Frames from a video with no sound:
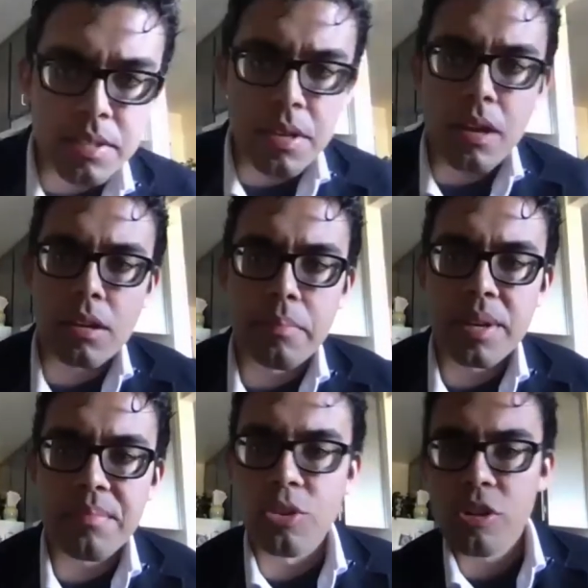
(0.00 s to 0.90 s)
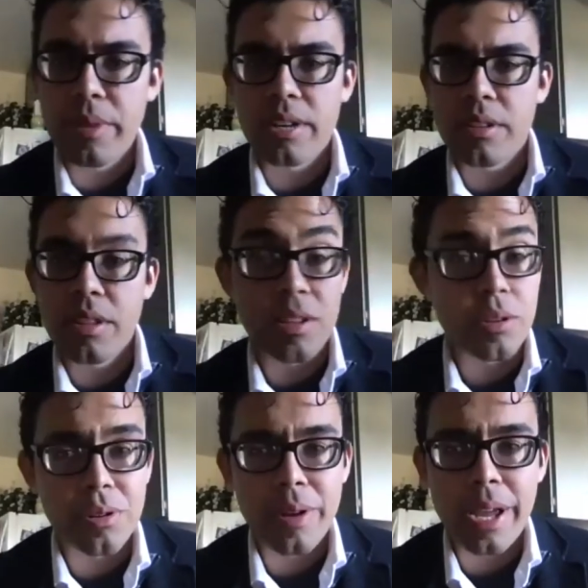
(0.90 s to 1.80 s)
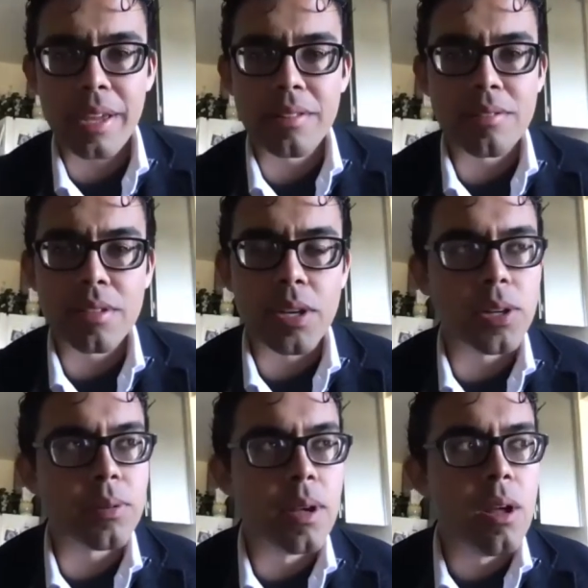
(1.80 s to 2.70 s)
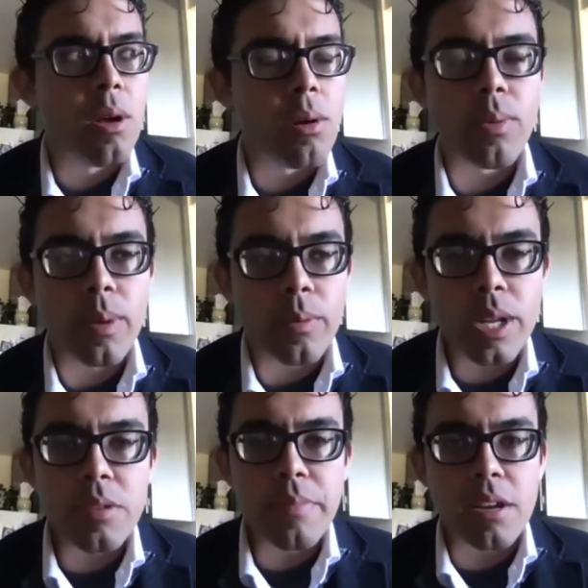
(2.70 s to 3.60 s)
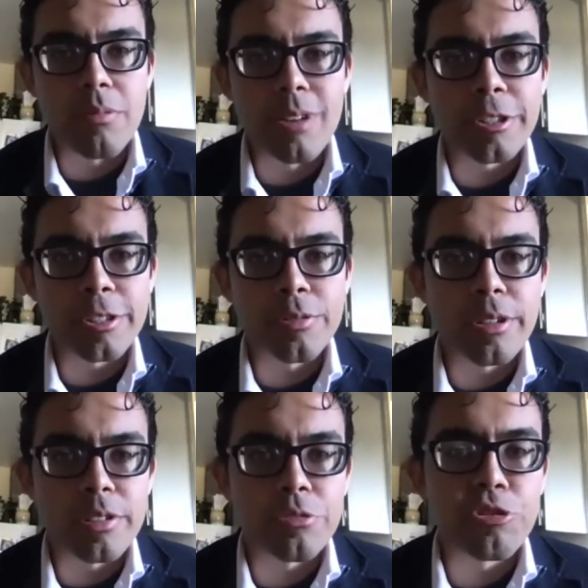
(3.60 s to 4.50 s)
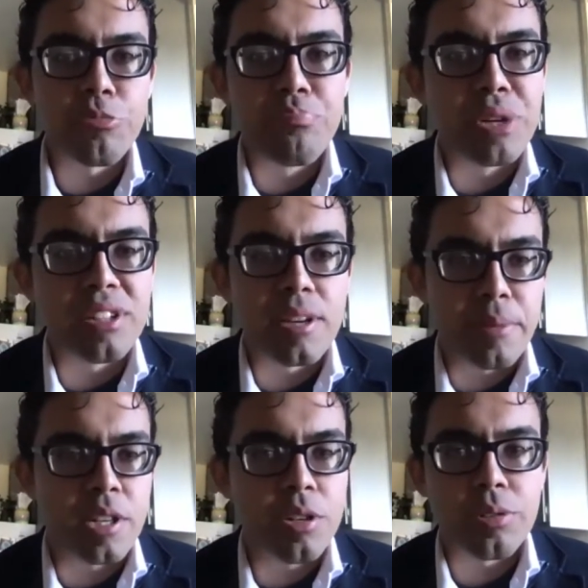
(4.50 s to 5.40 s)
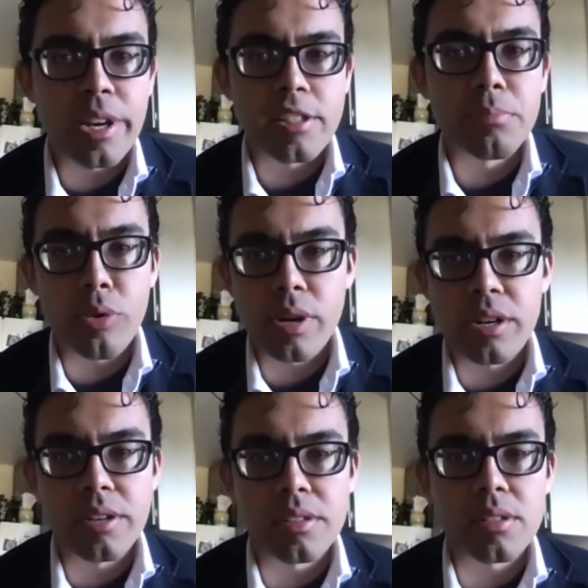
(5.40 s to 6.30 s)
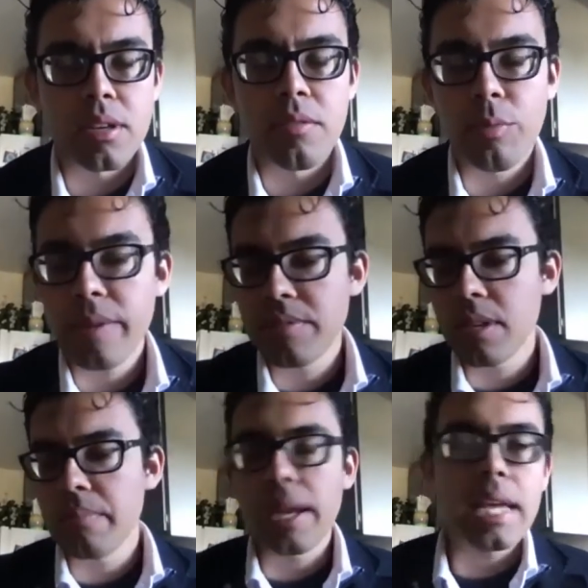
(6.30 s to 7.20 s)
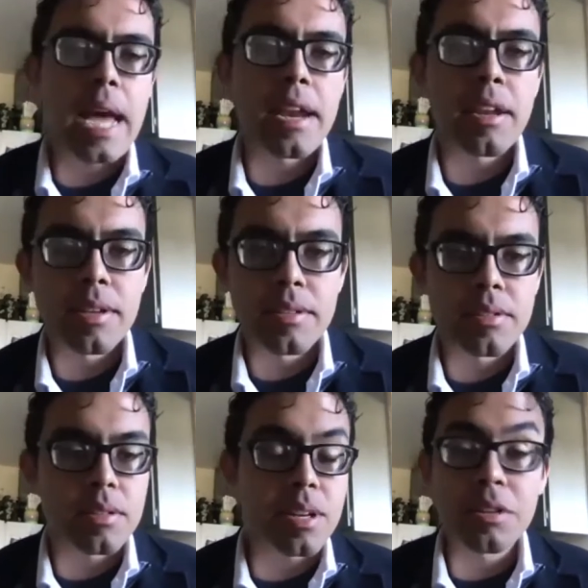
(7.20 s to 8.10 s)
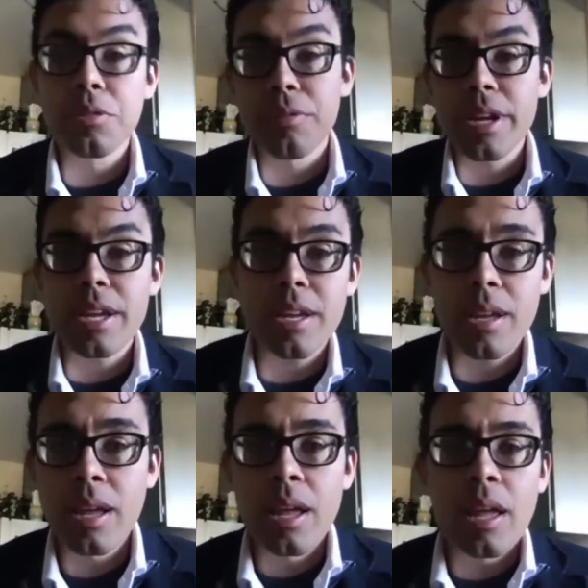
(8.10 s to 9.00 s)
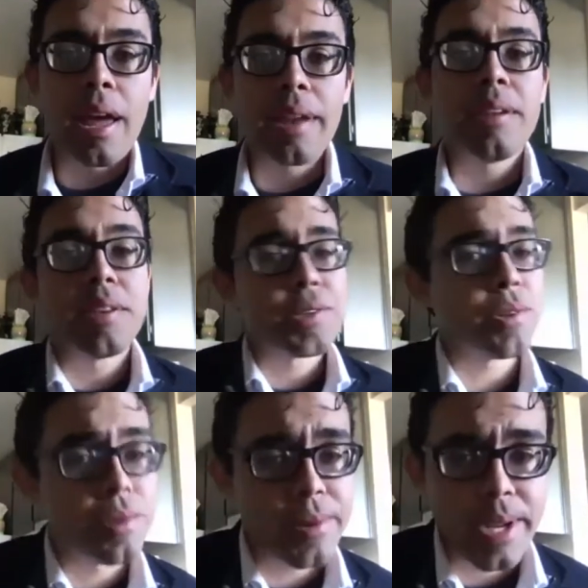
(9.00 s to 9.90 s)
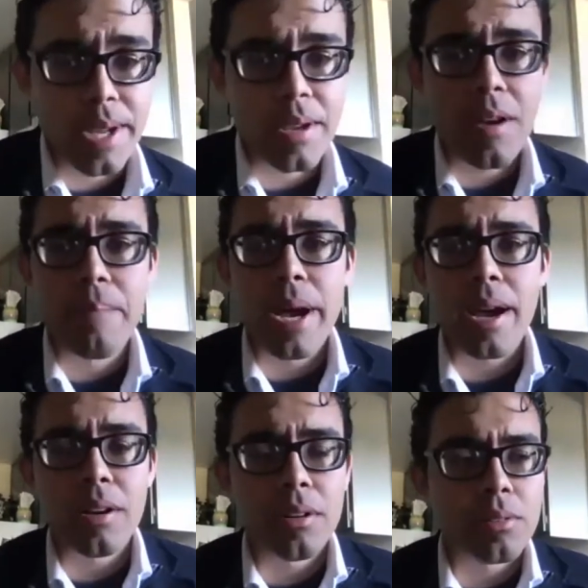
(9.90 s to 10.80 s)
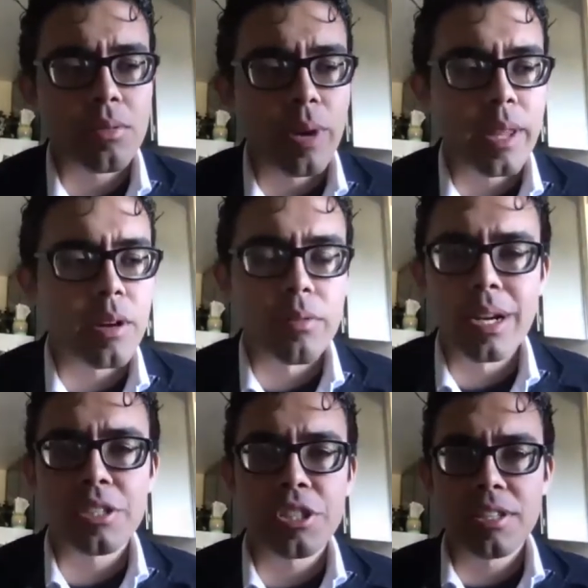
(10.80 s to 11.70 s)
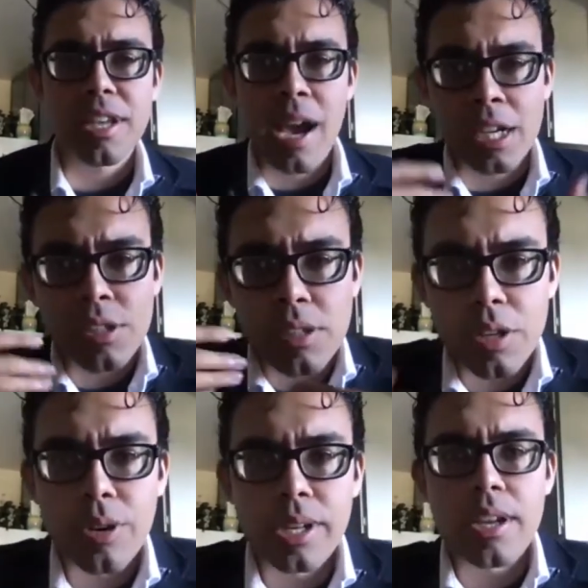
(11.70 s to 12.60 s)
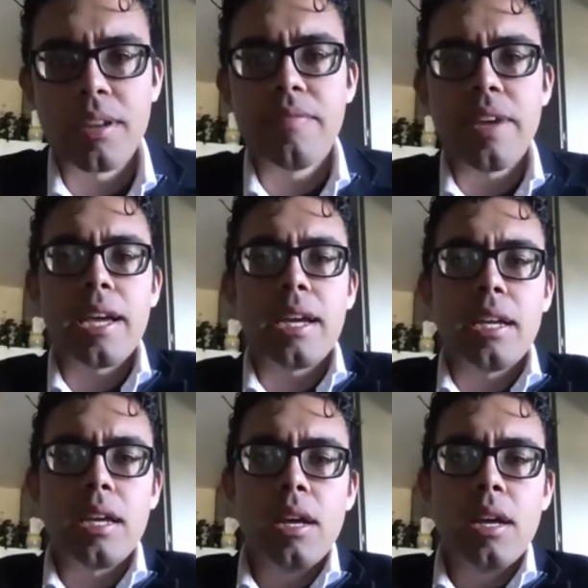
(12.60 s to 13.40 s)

talk a bit more about the Ukraine. So, what do you make of Russia's recent troop buildup on Ukraine's borders? Uh, we've seen many analysts agree and disagree about whether Russia is actually going to invade.